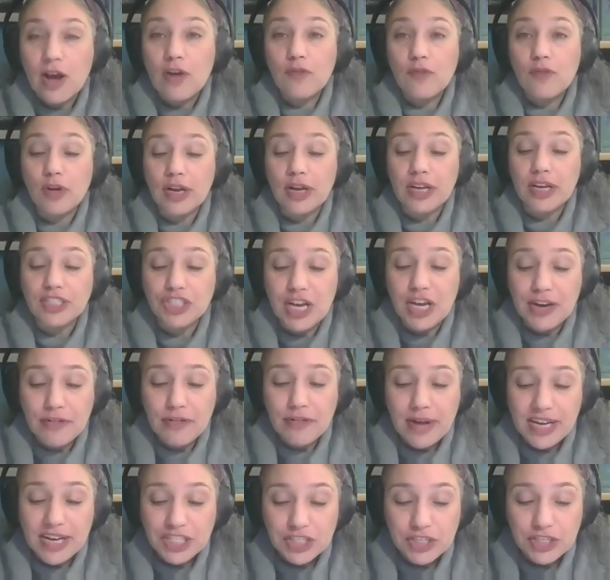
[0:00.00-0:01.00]
for a
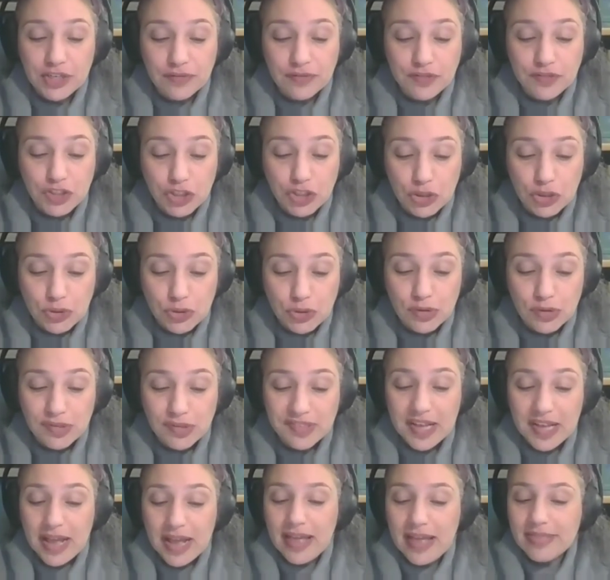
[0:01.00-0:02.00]
generation of
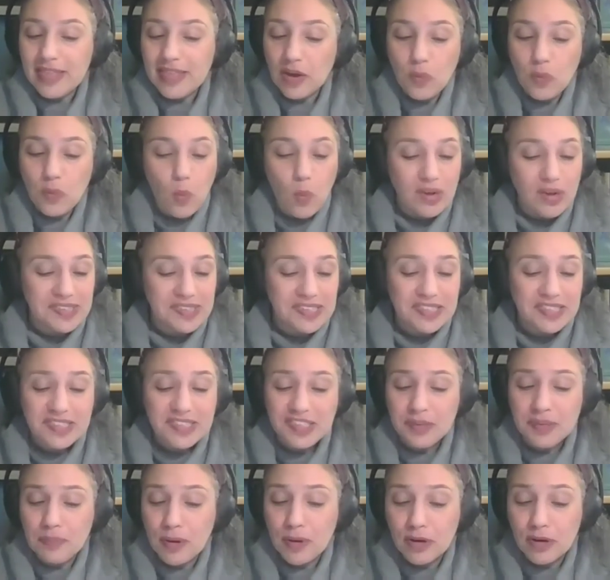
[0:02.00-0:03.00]
Jews that wasn't
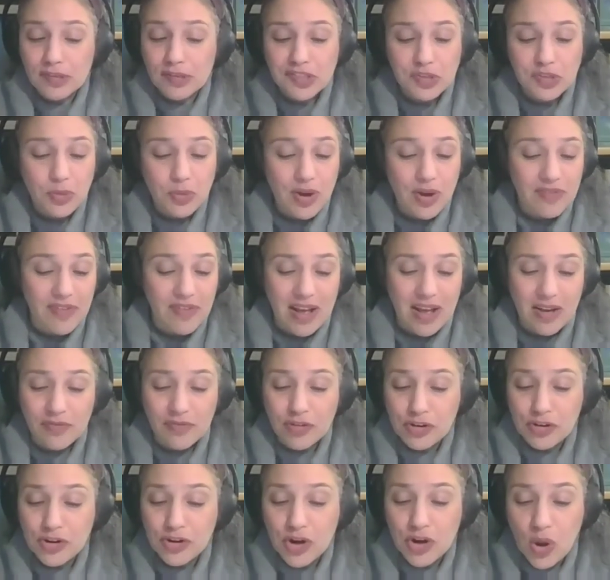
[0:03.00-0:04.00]
supposed to have
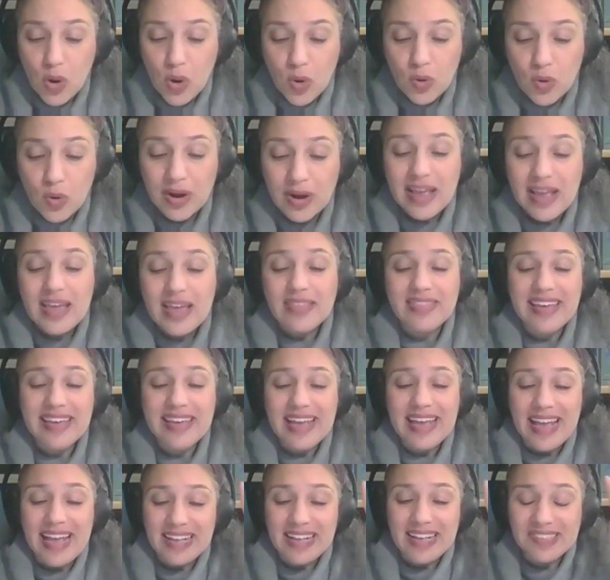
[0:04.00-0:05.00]
ever known
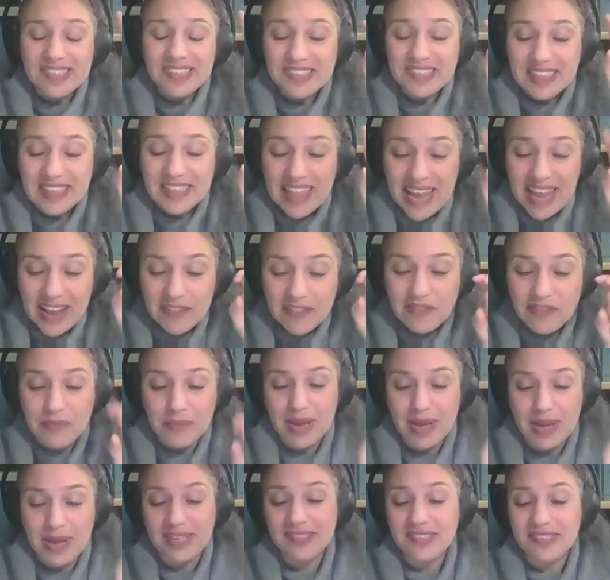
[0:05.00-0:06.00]
the
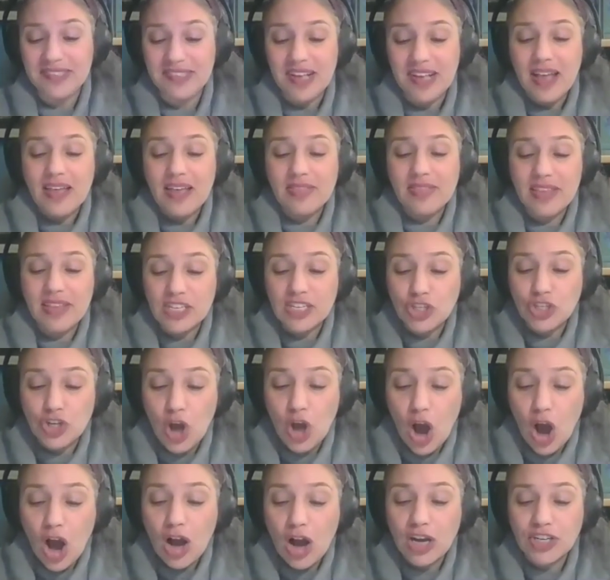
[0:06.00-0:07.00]
enslavements that
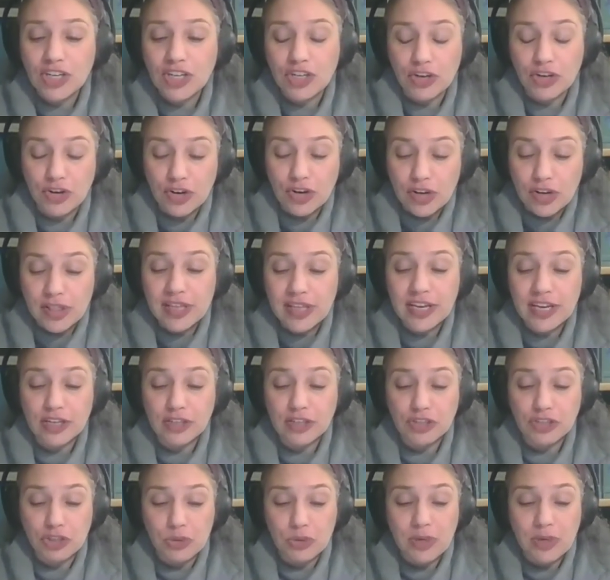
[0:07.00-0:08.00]
dogged earlier
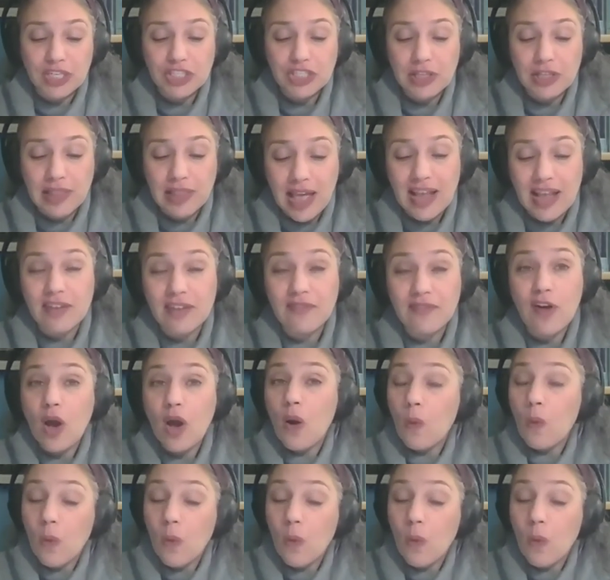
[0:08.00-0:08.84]
Jewish life,